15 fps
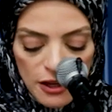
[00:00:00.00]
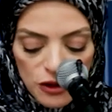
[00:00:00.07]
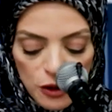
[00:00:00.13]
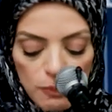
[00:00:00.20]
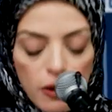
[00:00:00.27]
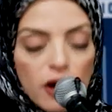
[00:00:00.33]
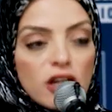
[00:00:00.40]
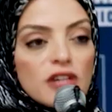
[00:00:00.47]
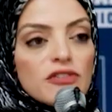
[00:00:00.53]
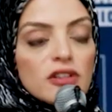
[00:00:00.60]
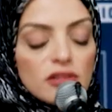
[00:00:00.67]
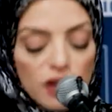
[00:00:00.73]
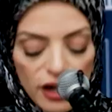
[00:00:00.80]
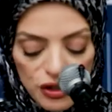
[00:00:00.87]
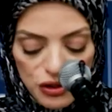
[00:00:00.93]
They're part of a
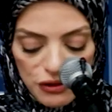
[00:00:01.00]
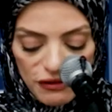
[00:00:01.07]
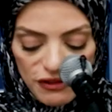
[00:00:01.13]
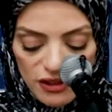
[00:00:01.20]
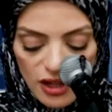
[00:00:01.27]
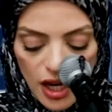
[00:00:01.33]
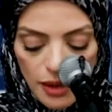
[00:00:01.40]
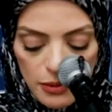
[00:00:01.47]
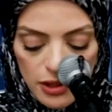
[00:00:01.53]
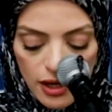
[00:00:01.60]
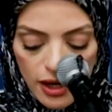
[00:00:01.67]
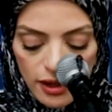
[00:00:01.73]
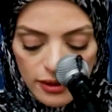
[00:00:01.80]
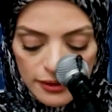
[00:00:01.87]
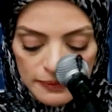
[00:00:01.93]
larger
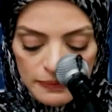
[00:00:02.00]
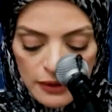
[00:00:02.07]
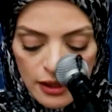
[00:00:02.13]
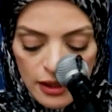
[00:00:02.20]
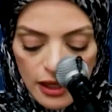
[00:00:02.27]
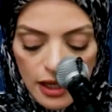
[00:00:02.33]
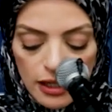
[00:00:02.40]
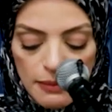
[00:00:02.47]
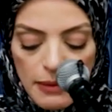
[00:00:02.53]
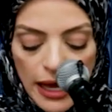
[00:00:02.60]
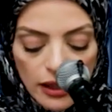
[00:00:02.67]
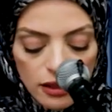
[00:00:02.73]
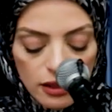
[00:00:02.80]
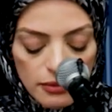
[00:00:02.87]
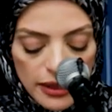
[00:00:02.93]
phenomenon, an
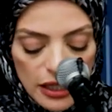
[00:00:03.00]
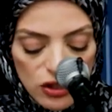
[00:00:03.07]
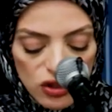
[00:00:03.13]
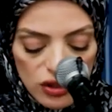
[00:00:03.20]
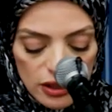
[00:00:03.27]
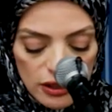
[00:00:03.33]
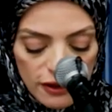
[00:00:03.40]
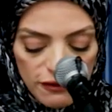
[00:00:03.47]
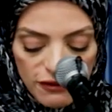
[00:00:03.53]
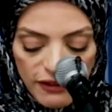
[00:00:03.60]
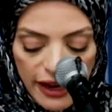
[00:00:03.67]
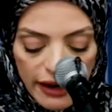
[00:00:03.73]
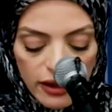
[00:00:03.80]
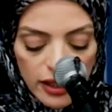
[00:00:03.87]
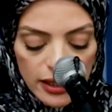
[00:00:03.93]
amalgamation of
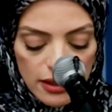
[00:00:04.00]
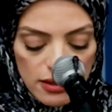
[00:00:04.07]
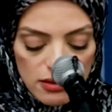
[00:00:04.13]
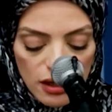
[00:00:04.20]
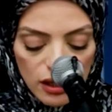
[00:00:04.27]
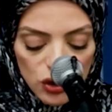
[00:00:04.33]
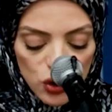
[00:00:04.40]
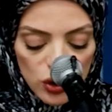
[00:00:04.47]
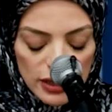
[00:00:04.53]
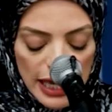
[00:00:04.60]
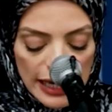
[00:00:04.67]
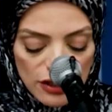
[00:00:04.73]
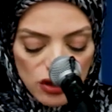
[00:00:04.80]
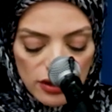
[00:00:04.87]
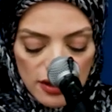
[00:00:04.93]
various
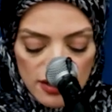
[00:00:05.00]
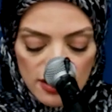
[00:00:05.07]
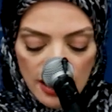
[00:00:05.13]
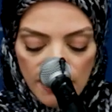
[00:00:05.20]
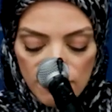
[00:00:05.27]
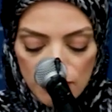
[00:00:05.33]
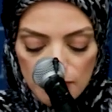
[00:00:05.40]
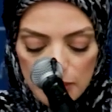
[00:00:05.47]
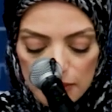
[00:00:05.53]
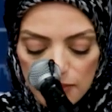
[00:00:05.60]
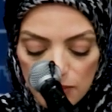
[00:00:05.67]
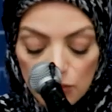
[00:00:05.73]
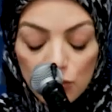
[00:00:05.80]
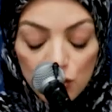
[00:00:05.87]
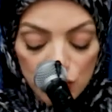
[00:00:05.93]
ultra-nationalist
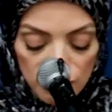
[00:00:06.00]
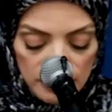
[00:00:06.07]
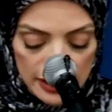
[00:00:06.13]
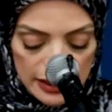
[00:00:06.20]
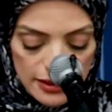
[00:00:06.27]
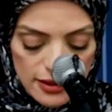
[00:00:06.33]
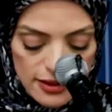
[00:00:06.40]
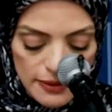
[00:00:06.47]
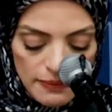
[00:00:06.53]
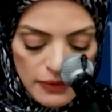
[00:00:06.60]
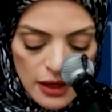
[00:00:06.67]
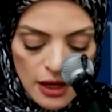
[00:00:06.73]
government movements,